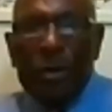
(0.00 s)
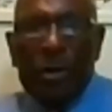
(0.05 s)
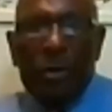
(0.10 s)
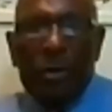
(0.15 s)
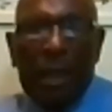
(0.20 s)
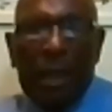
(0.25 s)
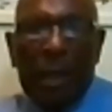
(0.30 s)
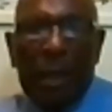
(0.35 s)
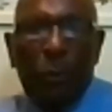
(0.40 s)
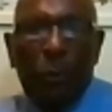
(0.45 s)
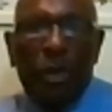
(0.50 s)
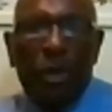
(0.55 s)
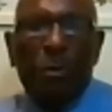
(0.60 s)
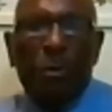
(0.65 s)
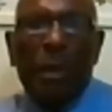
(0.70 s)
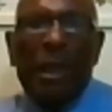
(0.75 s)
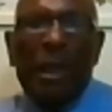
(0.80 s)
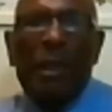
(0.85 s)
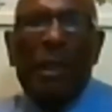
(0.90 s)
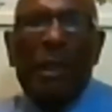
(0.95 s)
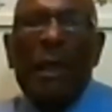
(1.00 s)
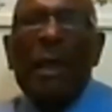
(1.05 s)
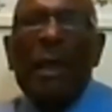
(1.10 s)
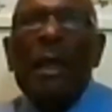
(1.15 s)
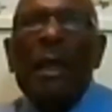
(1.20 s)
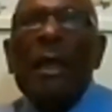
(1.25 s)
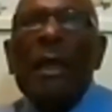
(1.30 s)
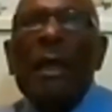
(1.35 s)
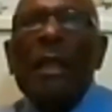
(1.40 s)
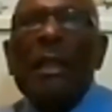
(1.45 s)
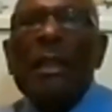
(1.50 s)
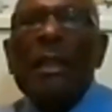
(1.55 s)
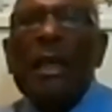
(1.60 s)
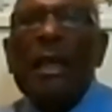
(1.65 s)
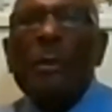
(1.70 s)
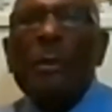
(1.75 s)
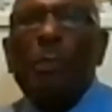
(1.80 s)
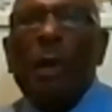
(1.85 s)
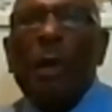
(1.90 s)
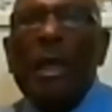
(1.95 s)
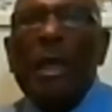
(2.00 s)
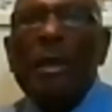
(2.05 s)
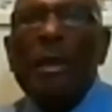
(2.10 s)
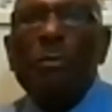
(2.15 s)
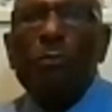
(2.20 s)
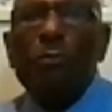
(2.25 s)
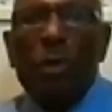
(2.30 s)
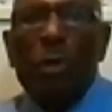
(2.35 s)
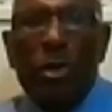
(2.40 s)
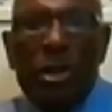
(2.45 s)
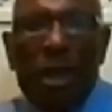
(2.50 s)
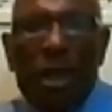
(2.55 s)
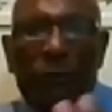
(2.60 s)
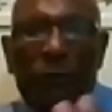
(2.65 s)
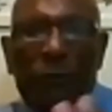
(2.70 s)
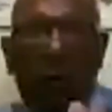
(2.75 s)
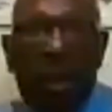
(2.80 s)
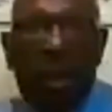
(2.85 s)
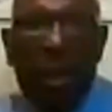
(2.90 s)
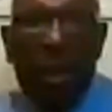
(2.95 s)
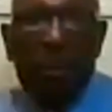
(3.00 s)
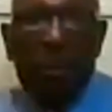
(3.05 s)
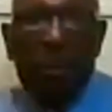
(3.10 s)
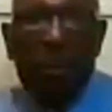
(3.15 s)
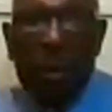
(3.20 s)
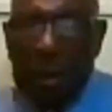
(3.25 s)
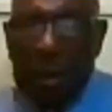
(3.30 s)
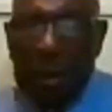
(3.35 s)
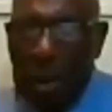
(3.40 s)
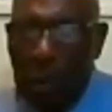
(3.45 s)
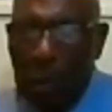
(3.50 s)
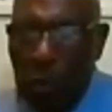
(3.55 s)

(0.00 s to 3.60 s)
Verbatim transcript: unto them, which means they played music for them, but